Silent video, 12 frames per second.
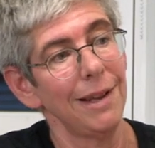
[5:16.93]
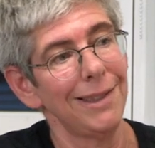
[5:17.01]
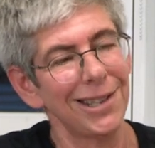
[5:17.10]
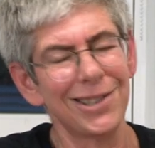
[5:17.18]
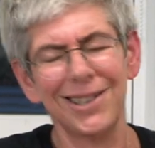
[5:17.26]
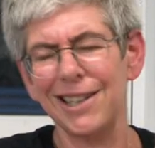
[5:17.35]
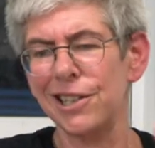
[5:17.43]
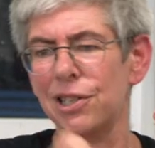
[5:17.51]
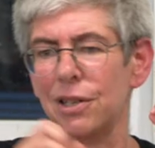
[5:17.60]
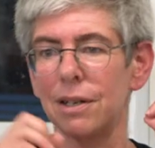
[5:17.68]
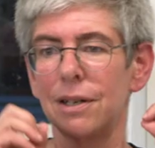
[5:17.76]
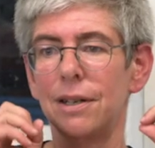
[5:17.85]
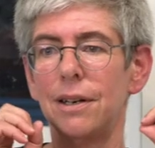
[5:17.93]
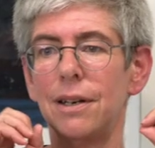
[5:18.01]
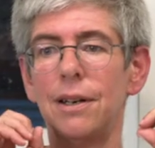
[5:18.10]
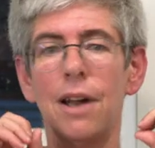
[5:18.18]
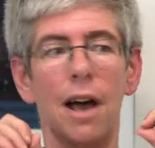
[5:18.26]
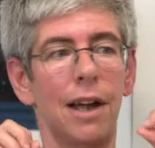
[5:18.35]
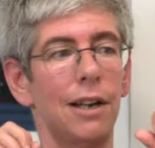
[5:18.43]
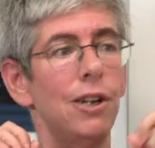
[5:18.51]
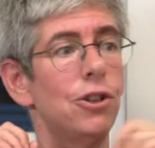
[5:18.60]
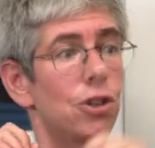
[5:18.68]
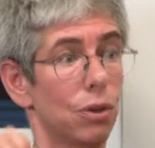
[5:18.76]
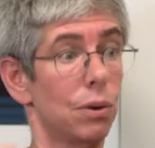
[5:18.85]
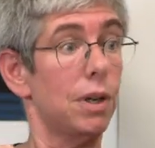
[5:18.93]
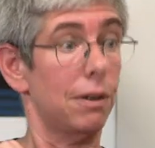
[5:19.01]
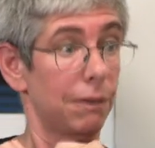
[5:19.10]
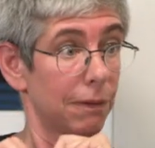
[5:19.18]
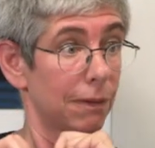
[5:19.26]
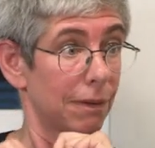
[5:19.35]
this is not intuitive.